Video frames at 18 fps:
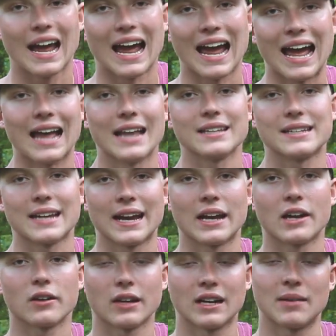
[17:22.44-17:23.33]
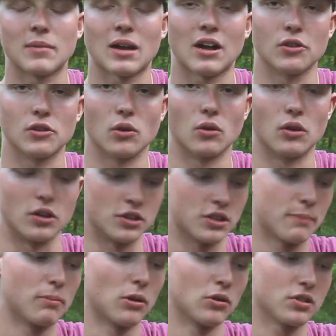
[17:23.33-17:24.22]
at
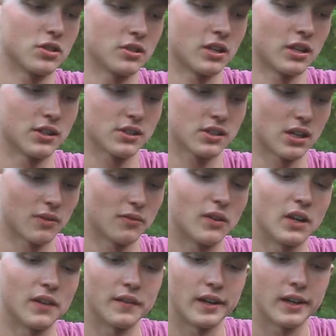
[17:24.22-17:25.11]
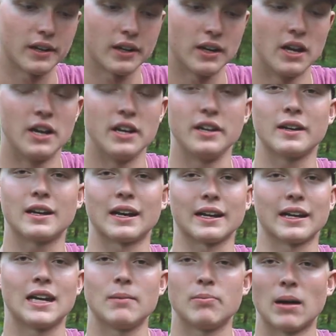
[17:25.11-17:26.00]
TannerMOutdoors. I post a ton of stuff on there. You
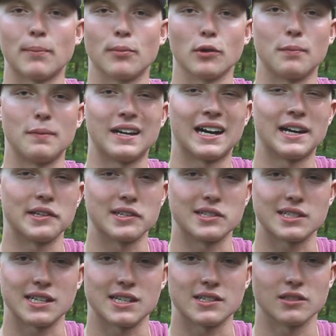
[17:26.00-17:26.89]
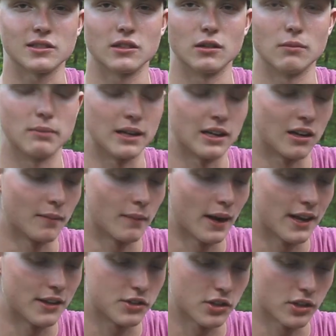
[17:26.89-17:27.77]
kind of keep up with behind the scenes a little bit on
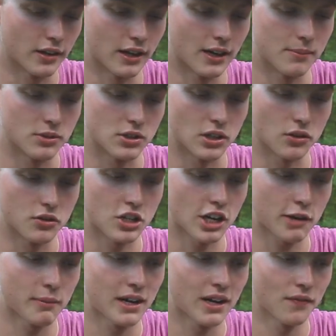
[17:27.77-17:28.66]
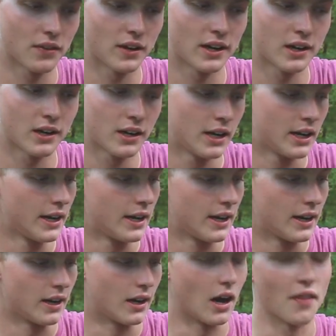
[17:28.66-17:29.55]
my Instagram, so check me out there.
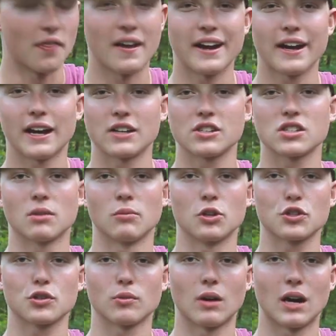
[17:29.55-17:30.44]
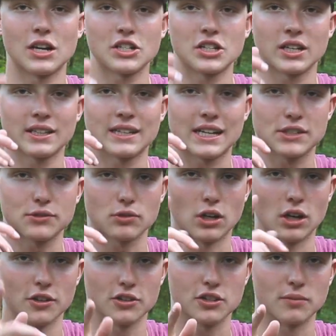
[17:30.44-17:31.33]
Thank you guys so much for watching. Thanks
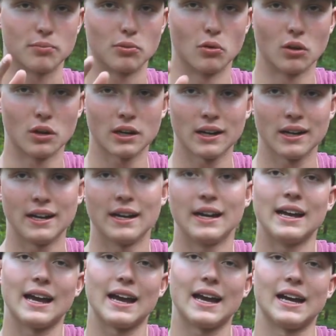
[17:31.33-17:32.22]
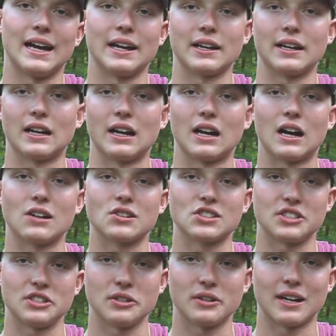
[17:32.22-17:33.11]
for all the support, and I'll
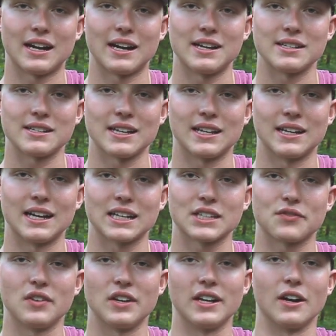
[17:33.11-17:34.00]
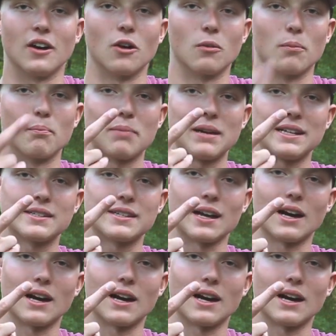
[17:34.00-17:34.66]
see you guys in the next video. Peace